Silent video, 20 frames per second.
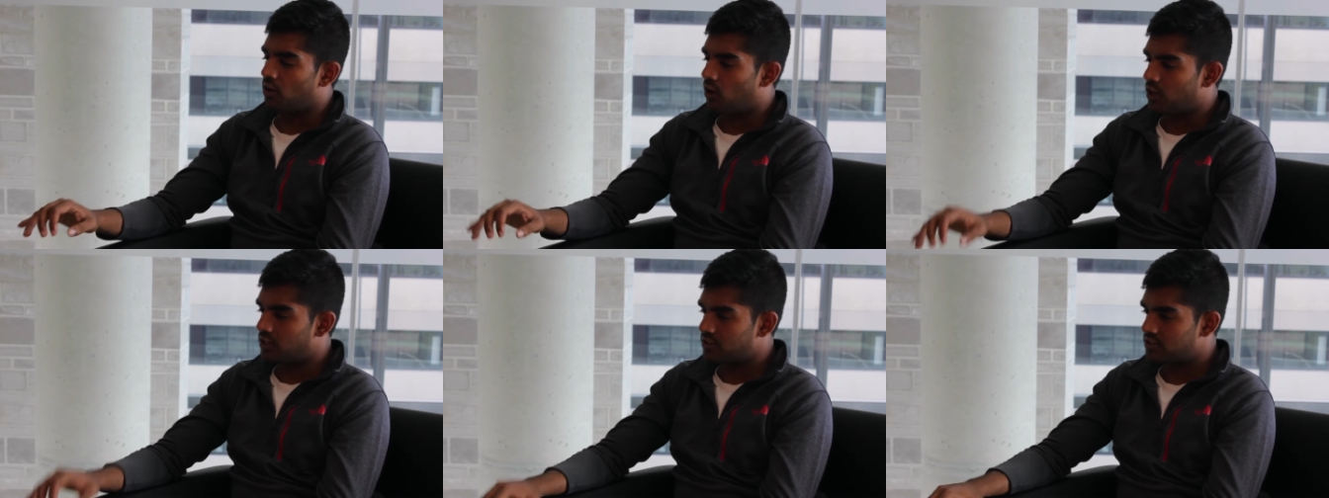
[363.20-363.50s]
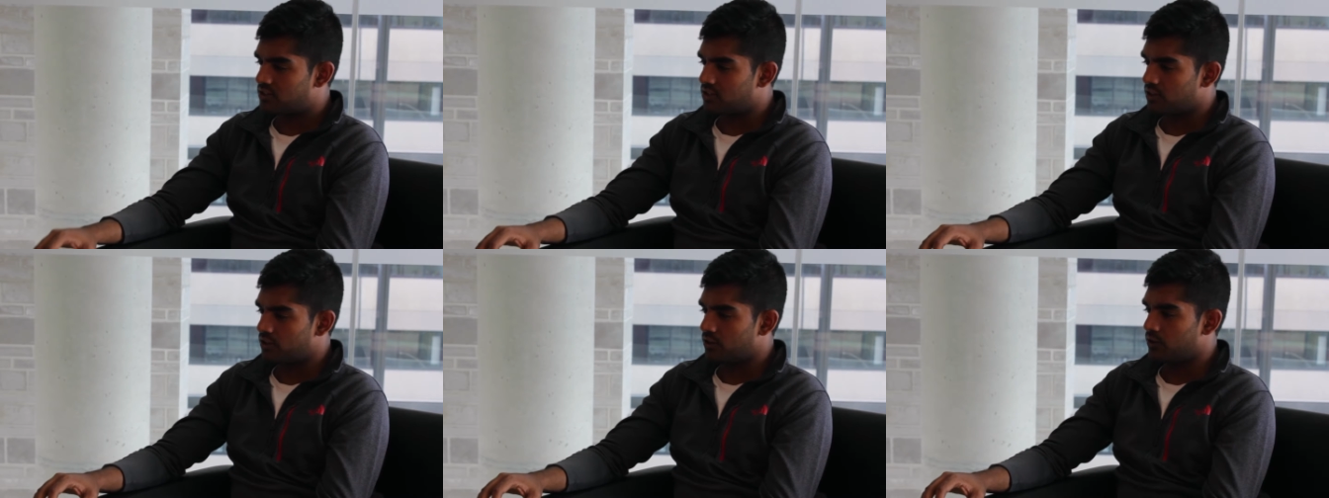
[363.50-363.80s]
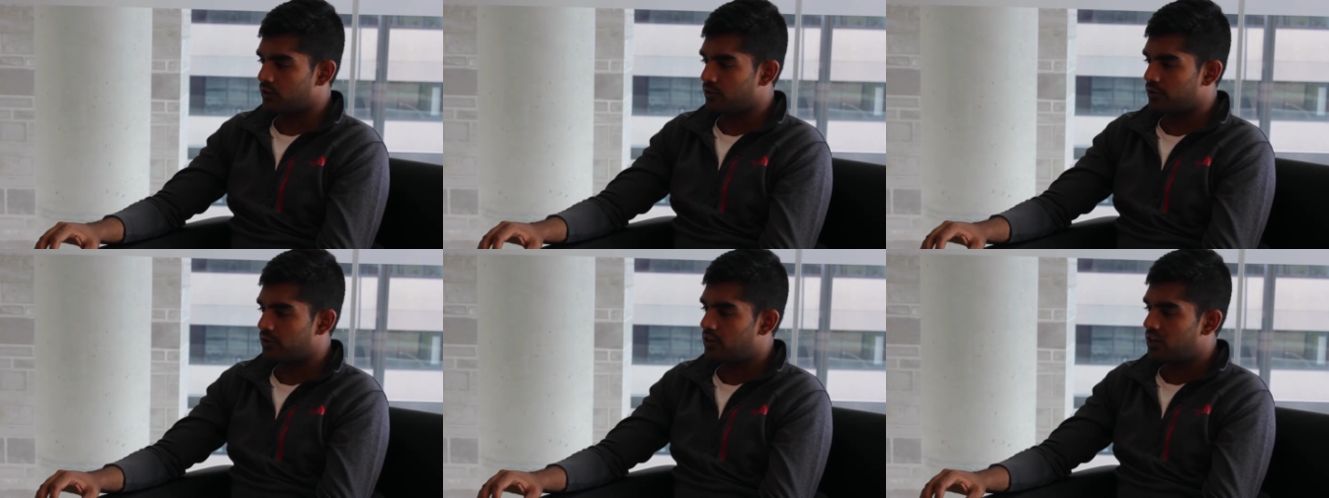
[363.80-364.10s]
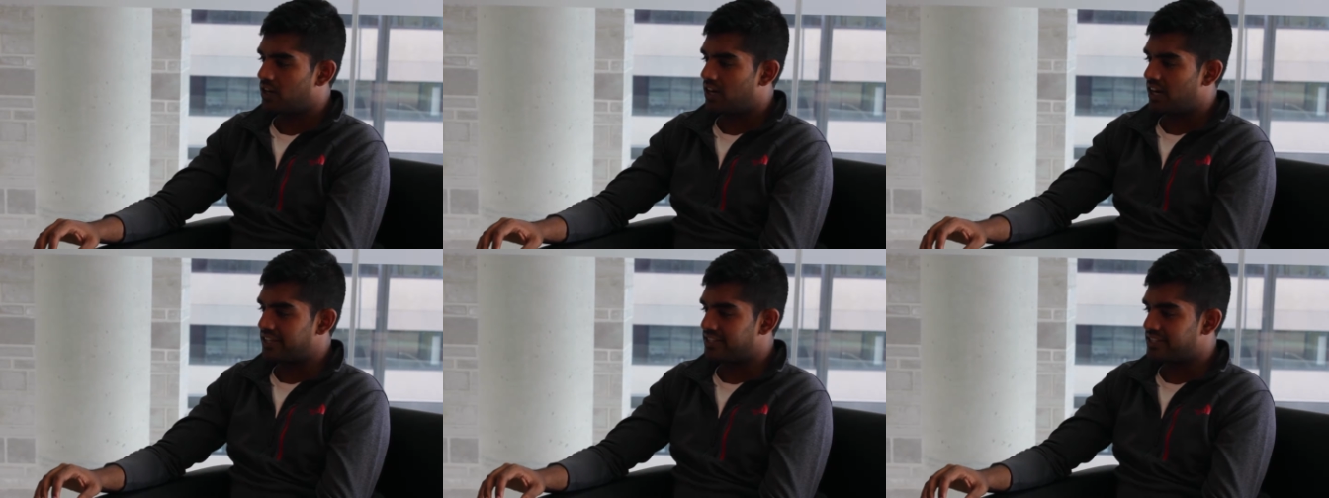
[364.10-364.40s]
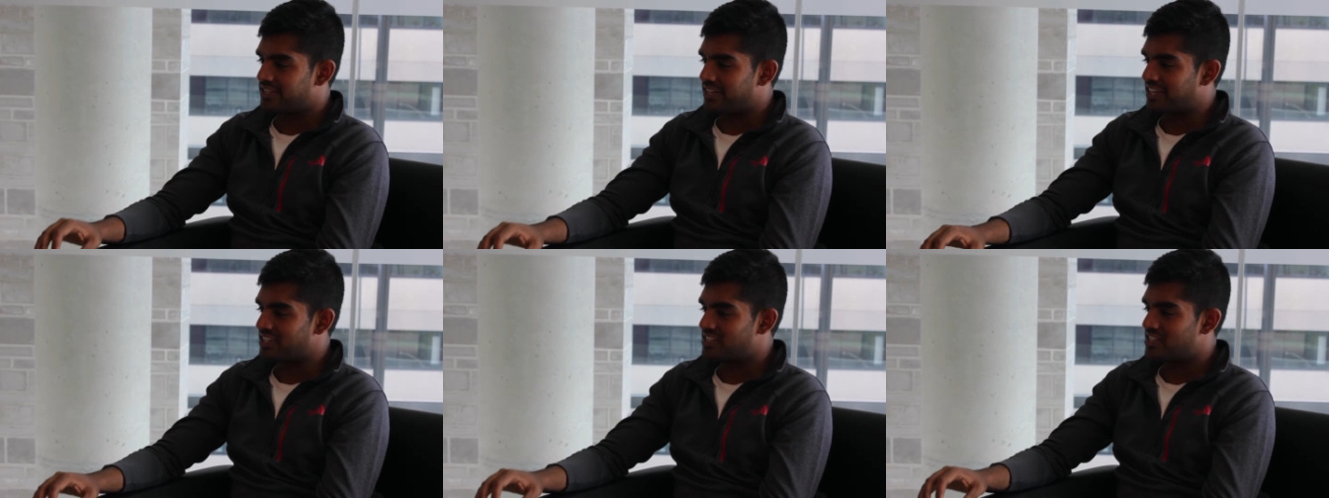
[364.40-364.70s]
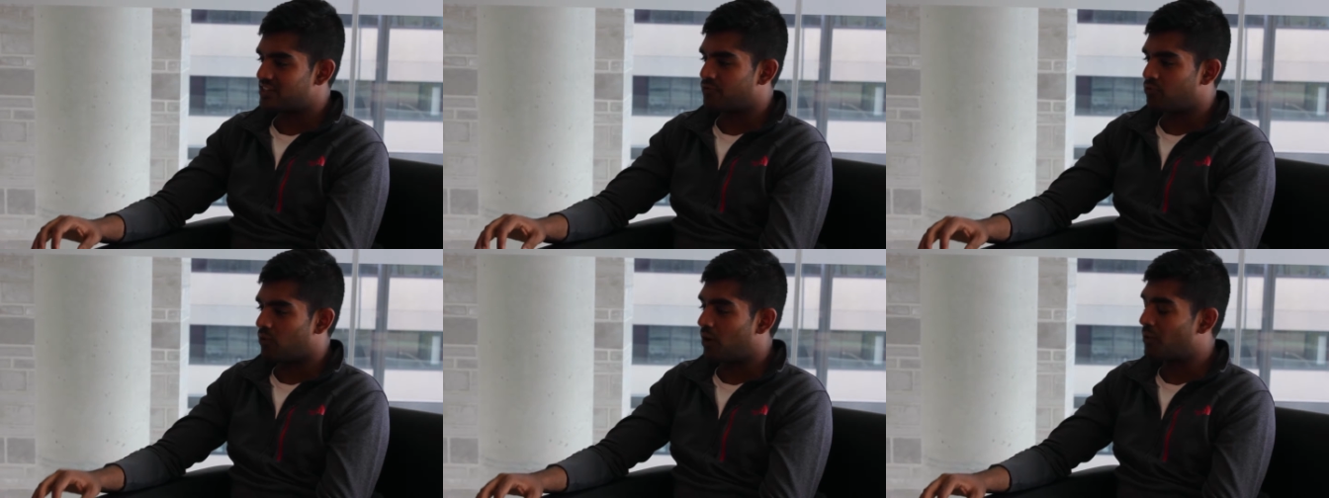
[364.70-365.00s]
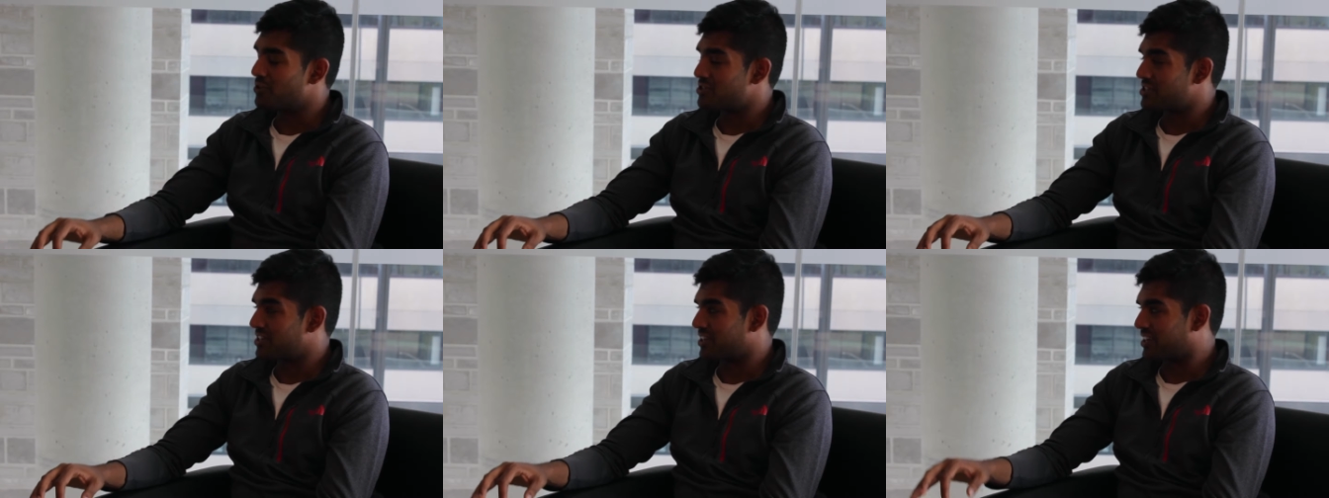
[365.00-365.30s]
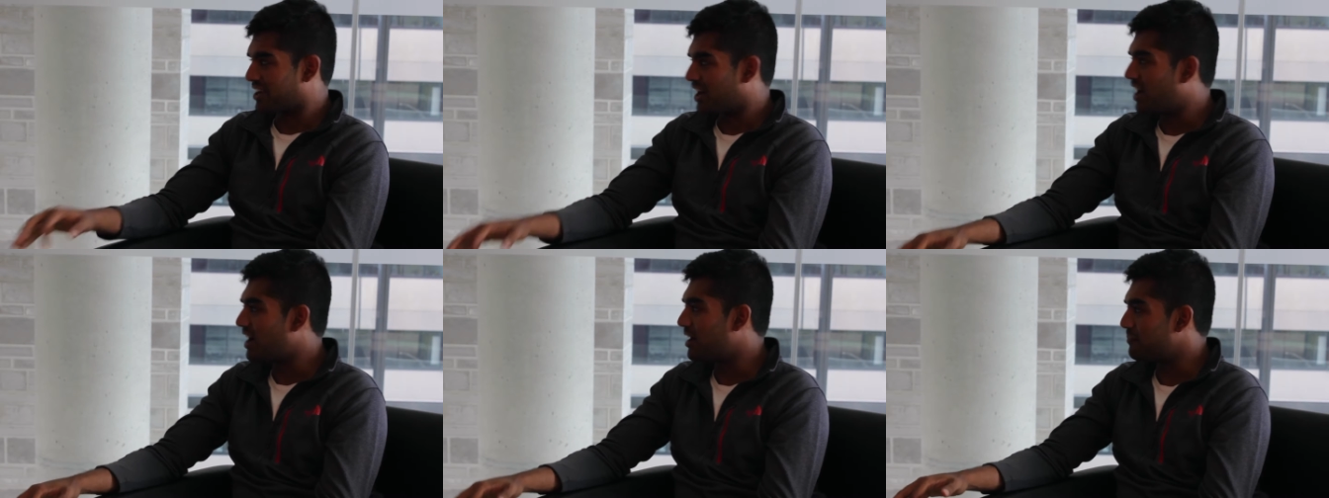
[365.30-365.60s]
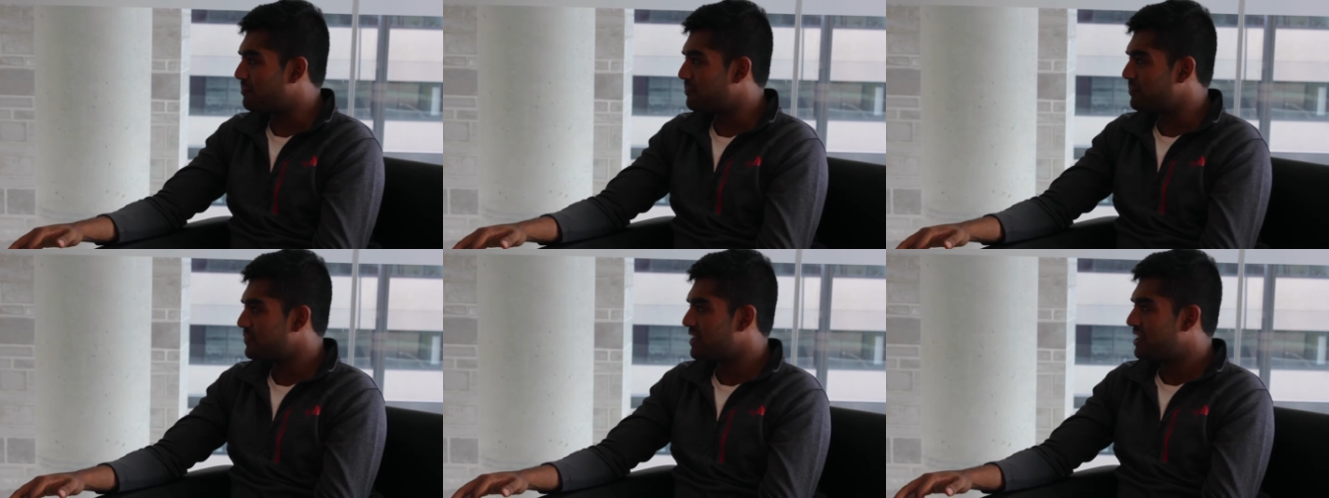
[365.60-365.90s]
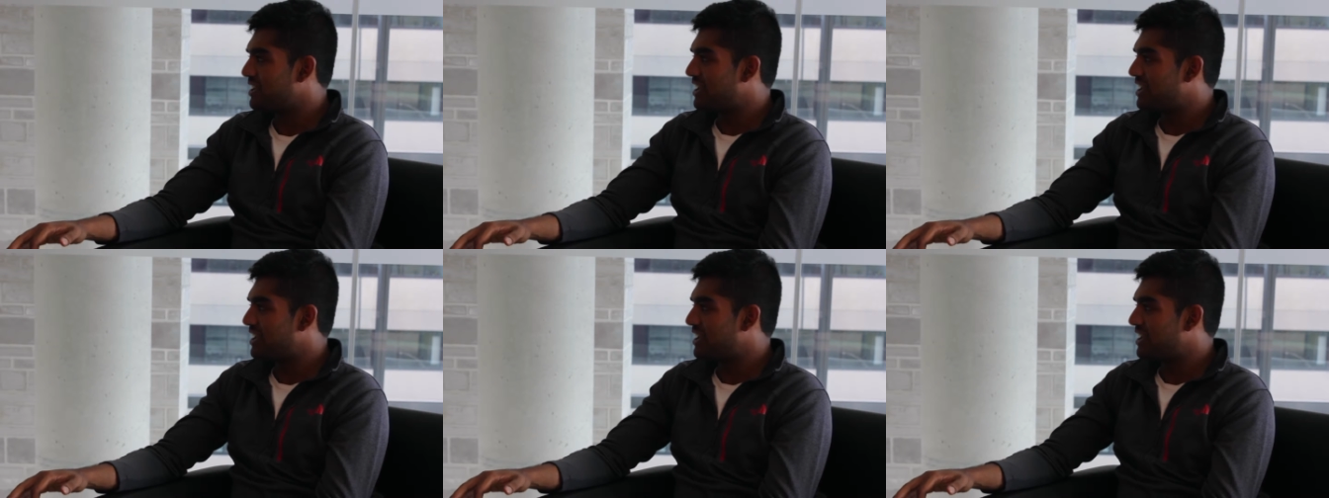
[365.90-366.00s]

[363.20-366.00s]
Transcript: also a sense of what was to come.